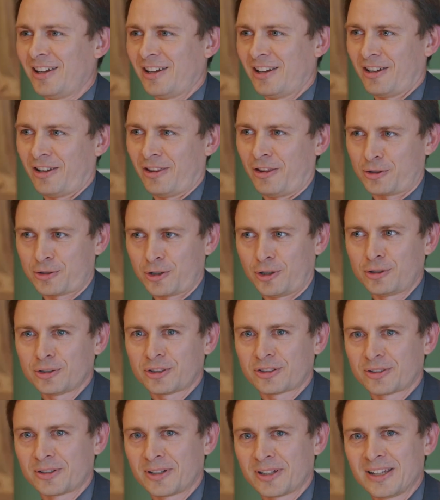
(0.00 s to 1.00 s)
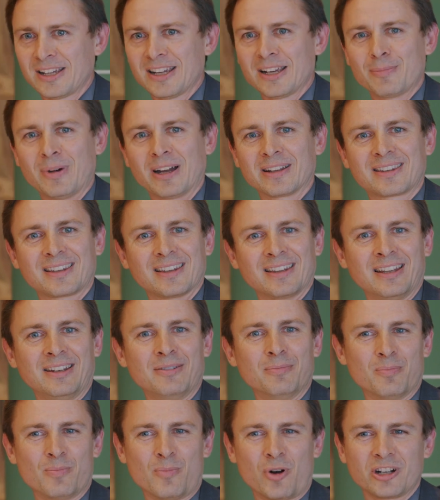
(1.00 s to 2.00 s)
the code, but
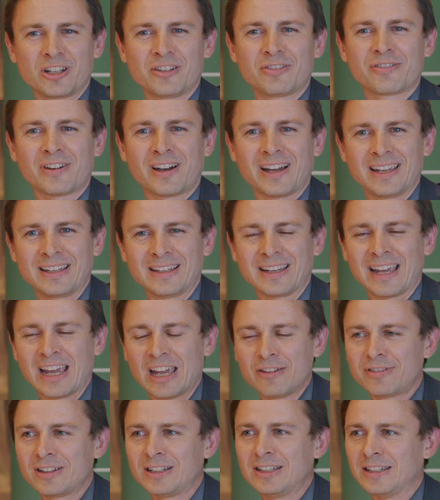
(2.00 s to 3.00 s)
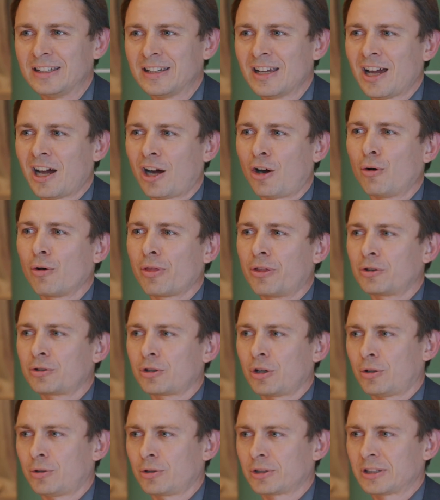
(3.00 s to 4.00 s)
in modifying heavily how the
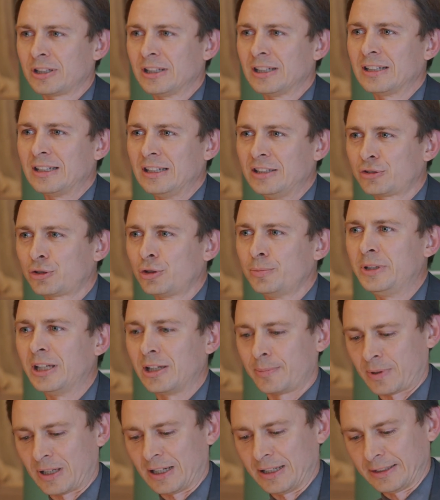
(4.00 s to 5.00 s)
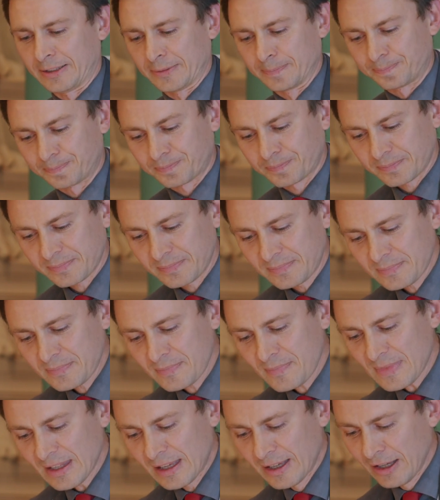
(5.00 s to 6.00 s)
code is to be applied.
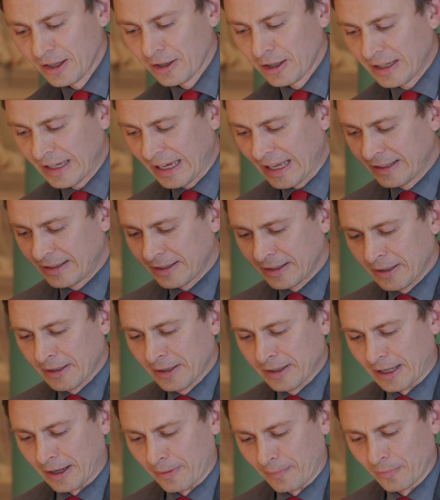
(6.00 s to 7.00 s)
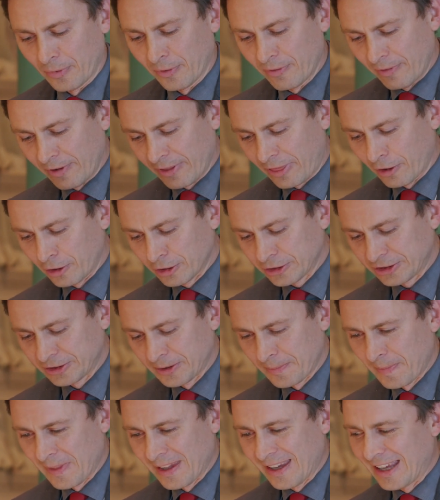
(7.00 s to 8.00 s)
And yeah, with
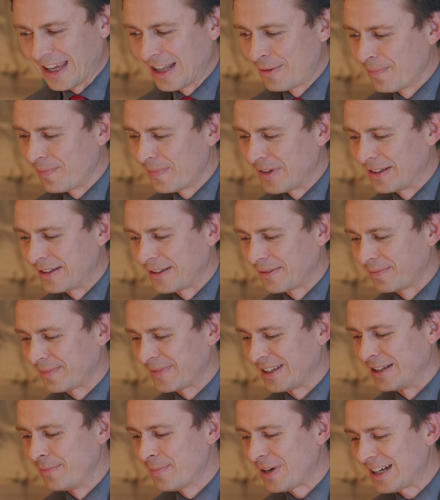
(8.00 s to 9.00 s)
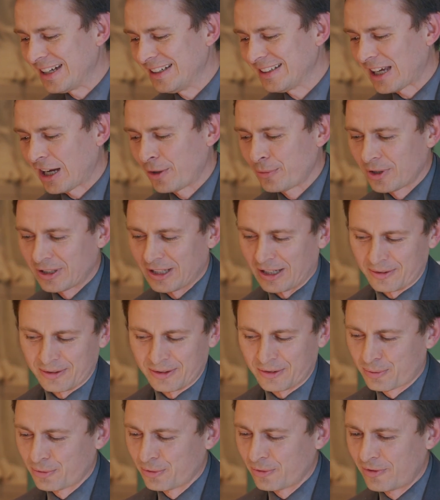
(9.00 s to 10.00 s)
those in mind, I will,
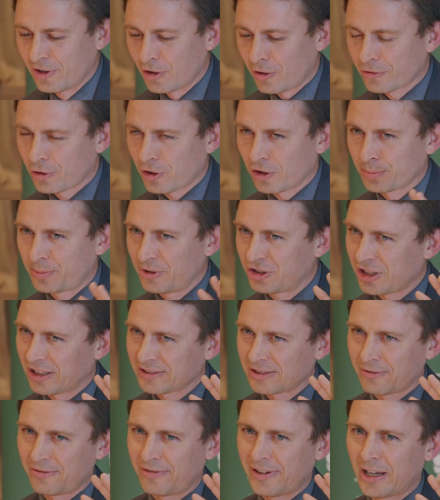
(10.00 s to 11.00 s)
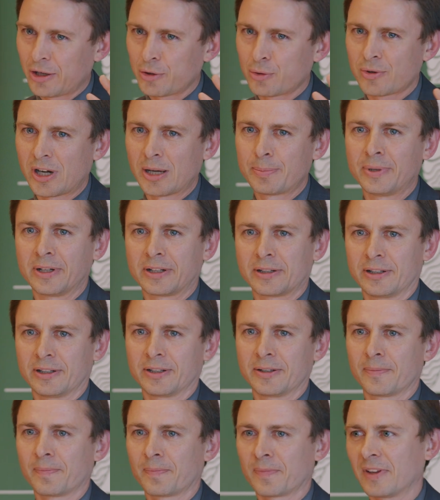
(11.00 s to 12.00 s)
it will of course be just a very rapid
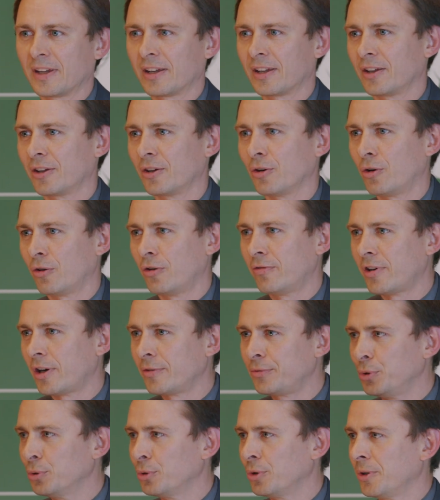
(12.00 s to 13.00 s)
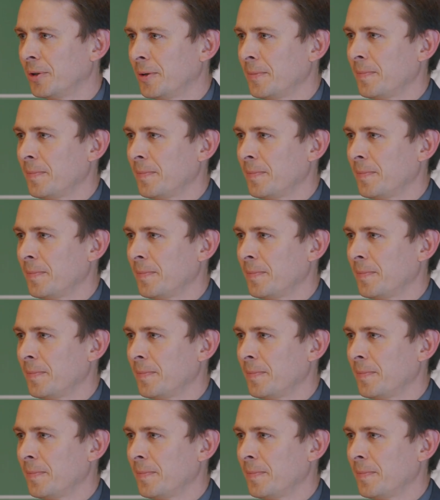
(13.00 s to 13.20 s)
overview